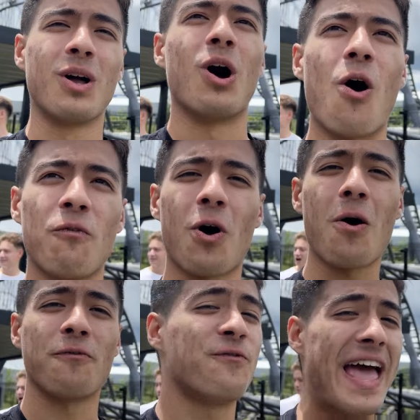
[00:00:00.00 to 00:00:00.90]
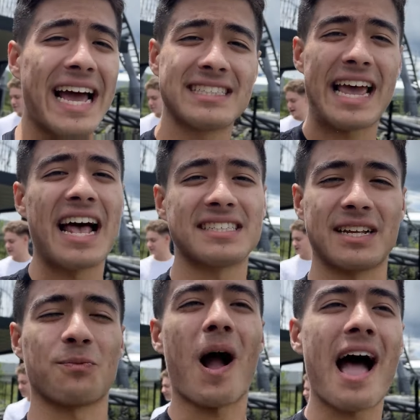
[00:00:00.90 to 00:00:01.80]
Overall, fantastic
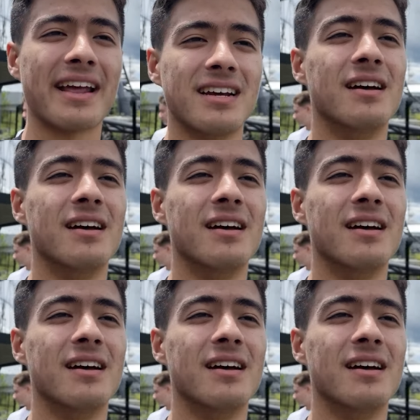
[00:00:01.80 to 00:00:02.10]
ride,